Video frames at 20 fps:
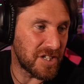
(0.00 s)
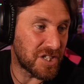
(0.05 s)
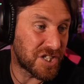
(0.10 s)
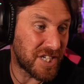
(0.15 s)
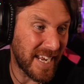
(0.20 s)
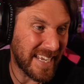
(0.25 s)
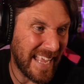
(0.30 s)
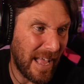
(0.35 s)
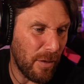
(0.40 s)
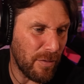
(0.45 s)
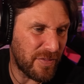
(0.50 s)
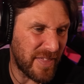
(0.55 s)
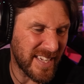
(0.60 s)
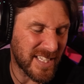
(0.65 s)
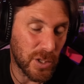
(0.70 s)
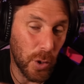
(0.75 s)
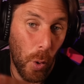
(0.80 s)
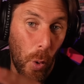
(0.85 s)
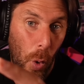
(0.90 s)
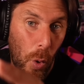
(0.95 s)
Check out
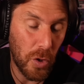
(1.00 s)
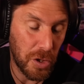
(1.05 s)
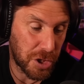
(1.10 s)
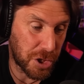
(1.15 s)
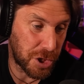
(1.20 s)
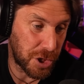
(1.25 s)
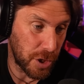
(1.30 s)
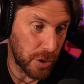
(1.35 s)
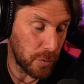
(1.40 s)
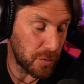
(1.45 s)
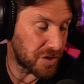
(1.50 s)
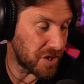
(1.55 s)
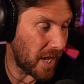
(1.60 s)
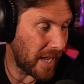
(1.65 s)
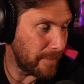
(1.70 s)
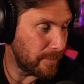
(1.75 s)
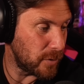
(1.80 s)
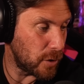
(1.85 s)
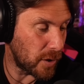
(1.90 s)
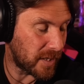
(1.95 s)
this horseshoe
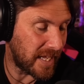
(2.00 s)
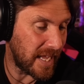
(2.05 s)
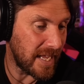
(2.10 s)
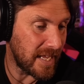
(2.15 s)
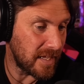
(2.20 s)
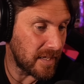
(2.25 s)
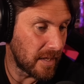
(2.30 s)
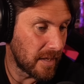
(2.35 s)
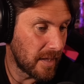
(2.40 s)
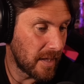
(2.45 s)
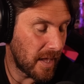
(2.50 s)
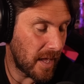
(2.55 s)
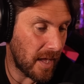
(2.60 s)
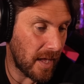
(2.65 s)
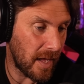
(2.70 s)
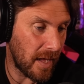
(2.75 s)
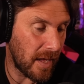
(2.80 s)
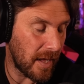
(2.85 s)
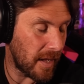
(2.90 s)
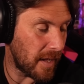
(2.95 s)
type looking
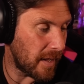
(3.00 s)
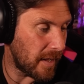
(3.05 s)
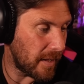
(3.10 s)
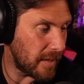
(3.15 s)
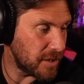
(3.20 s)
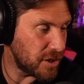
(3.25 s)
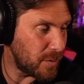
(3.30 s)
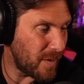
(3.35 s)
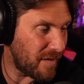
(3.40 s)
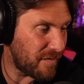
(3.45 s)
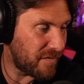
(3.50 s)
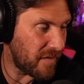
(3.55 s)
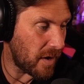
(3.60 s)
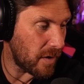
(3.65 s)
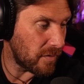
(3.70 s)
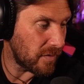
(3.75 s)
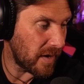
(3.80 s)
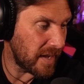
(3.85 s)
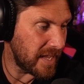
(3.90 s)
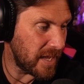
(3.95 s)
uh,
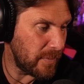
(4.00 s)
UFO, right?